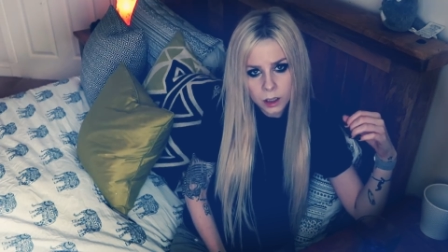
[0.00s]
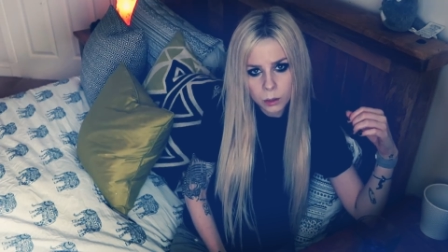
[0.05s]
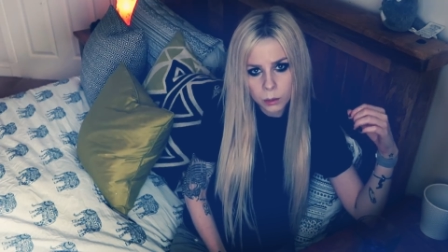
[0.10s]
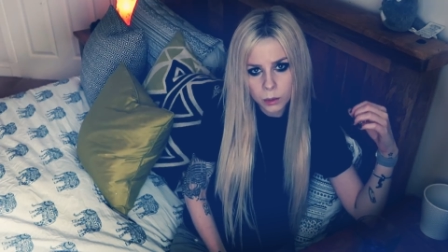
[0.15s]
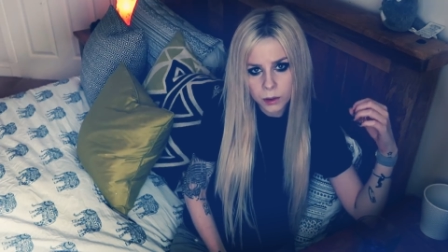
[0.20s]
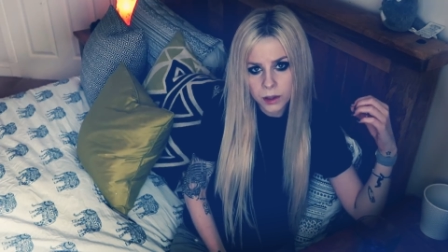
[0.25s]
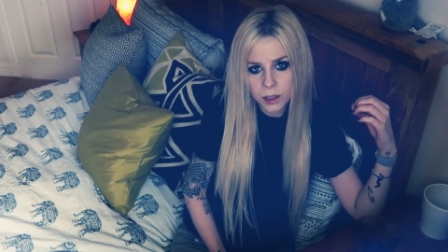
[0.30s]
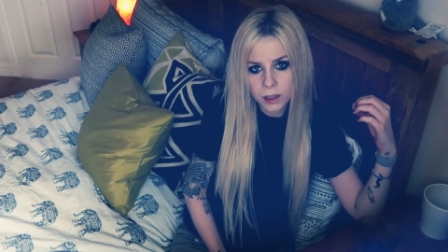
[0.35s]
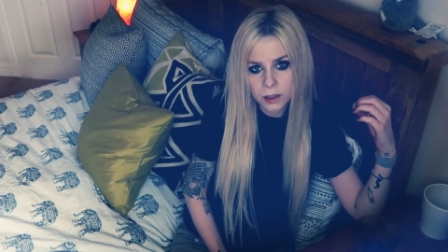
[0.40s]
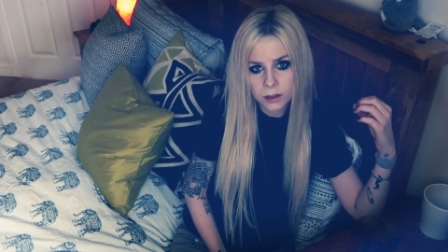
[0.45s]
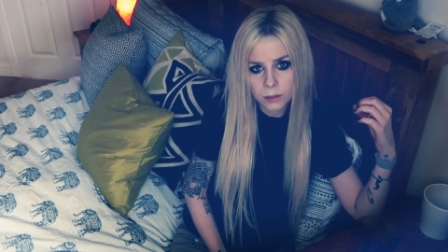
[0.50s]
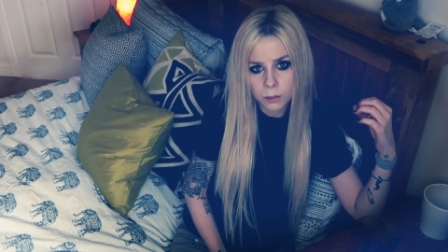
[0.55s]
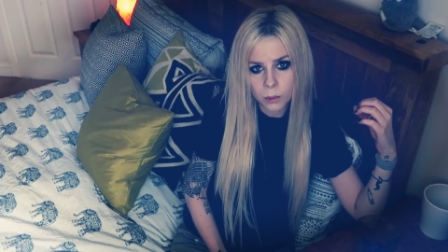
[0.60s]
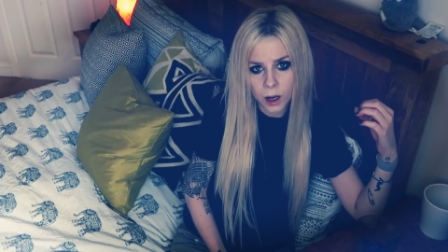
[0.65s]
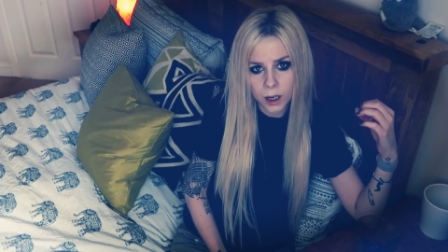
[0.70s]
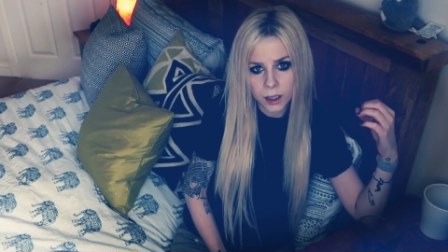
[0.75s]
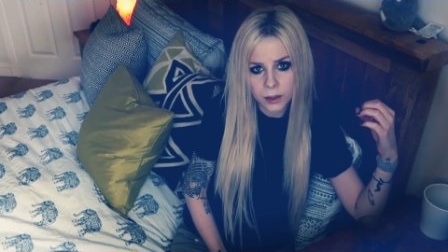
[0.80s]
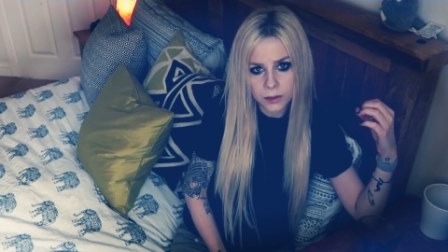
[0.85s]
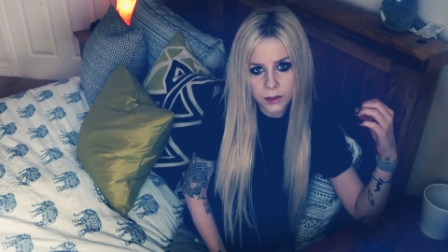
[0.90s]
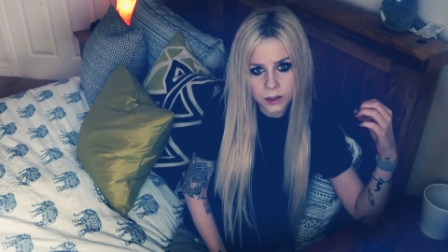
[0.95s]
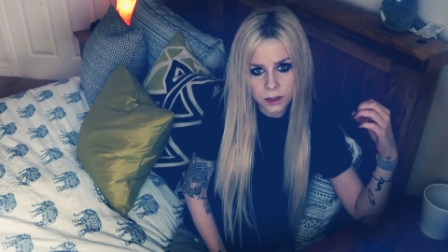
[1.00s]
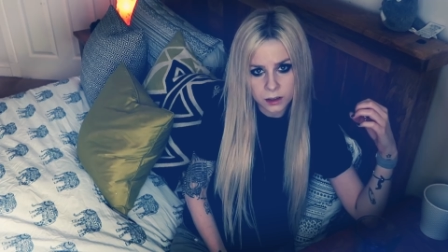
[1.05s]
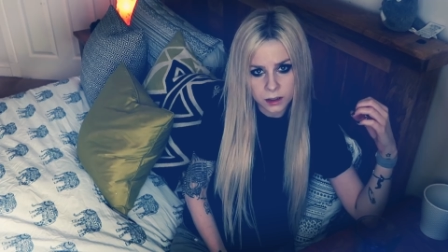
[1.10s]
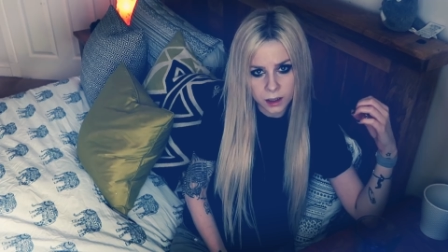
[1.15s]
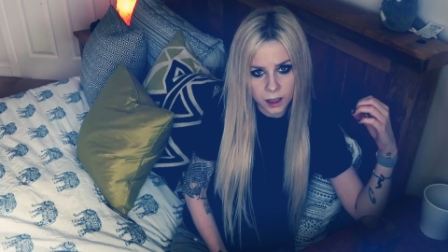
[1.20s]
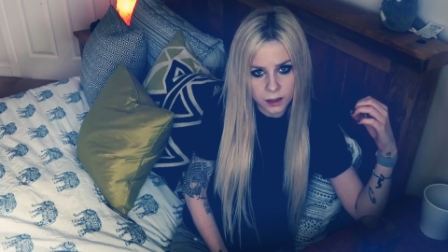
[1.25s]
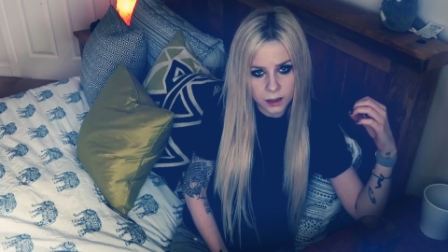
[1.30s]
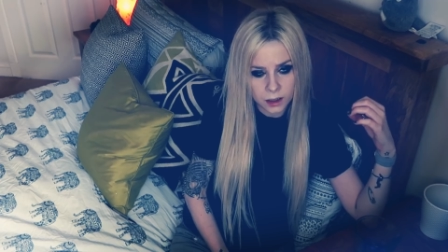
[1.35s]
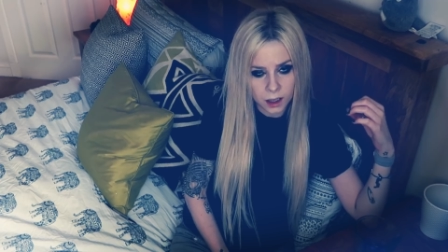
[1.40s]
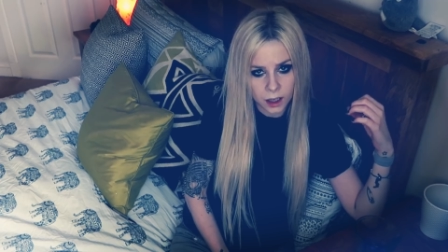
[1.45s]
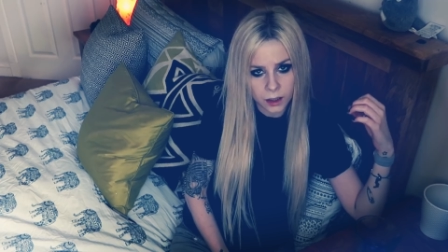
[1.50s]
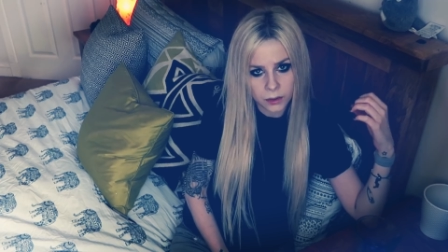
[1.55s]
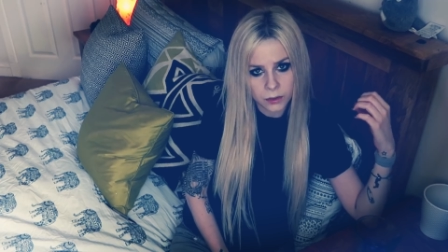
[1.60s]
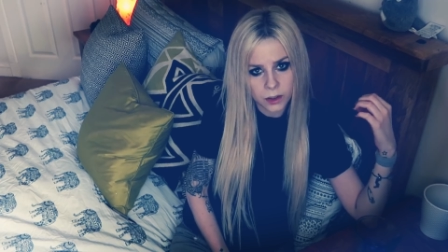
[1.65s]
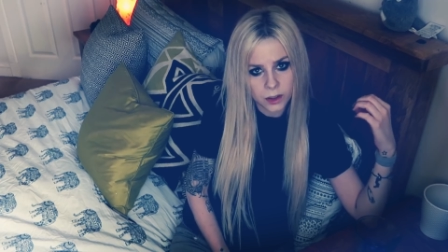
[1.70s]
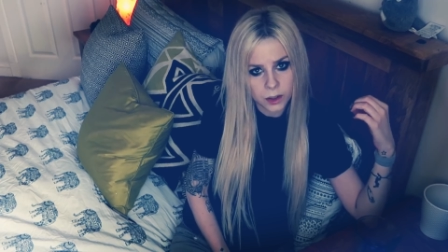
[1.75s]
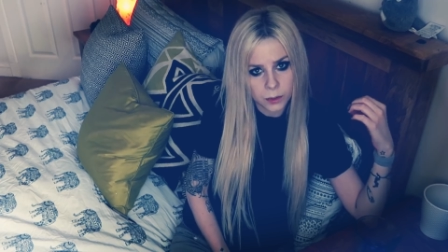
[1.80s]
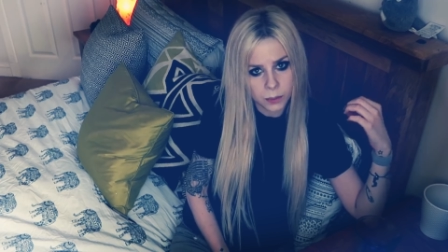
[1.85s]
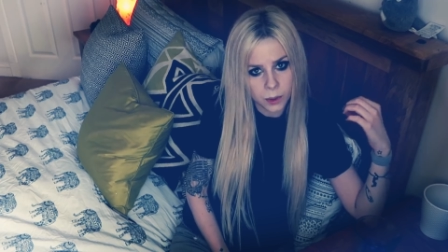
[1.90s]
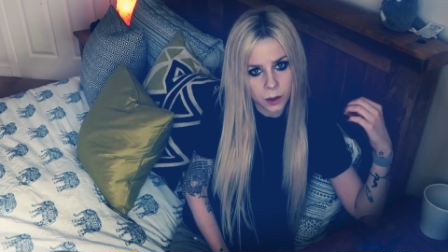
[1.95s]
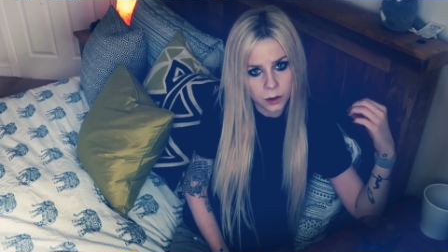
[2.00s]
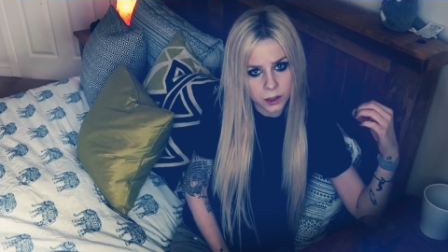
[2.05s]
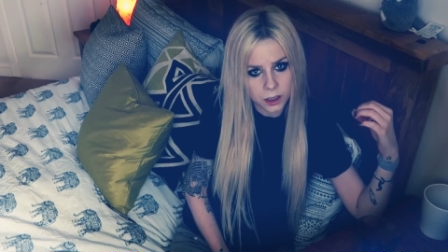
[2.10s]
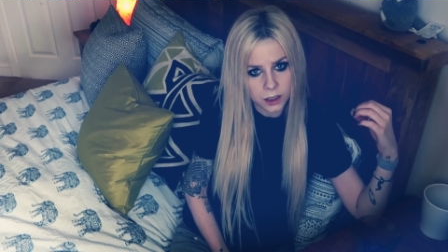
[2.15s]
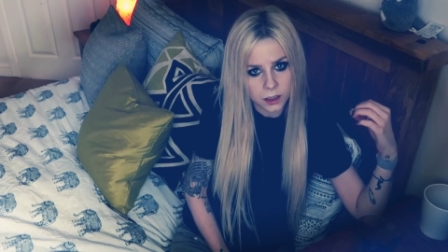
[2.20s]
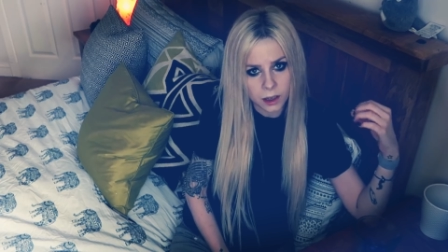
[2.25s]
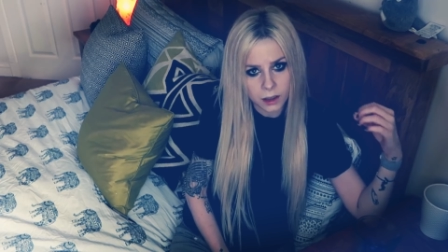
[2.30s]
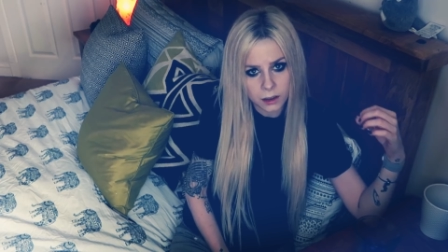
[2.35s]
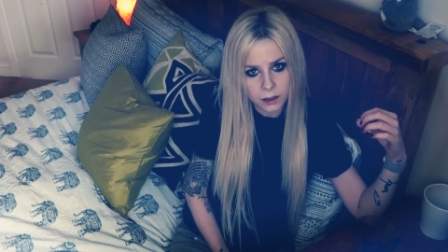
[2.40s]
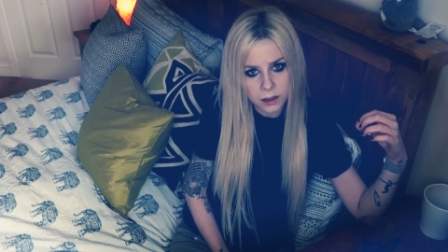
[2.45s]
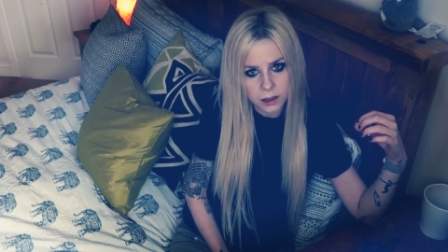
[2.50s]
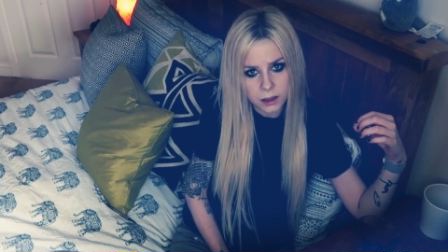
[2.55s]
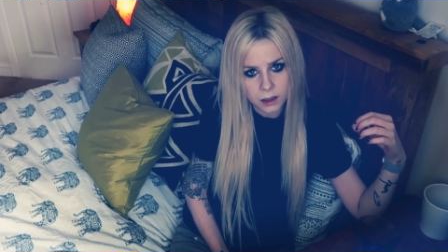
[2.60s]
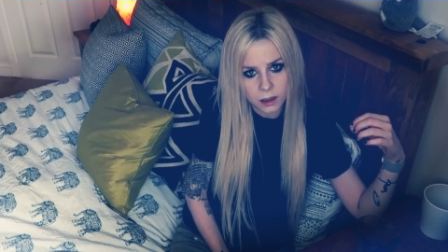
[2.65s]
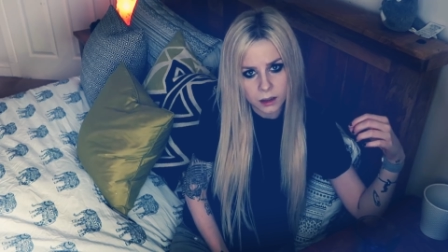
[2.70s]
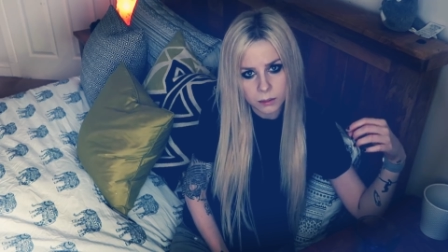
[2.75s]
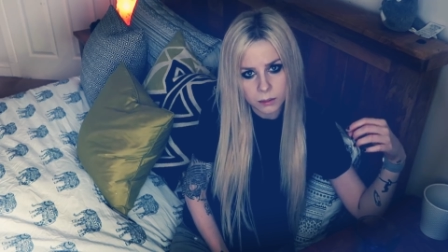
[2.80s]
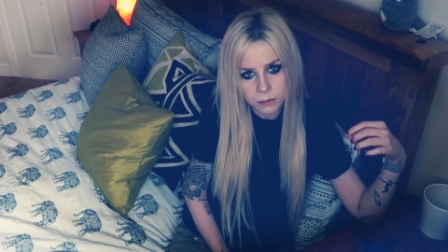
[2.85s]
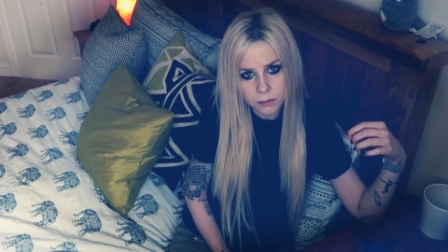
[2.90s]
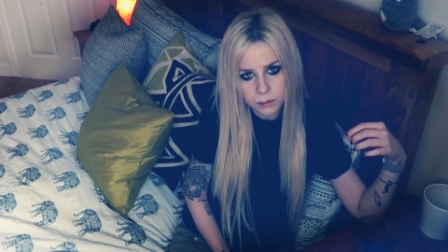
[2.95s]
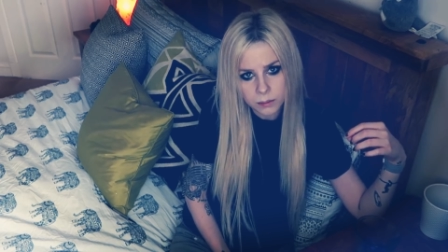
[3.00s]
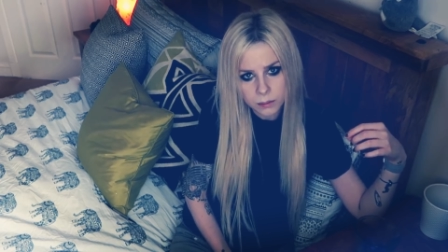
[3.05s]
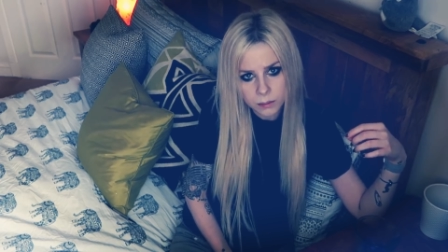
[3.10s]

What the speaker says: with his wife's dead, lifeless body next to him,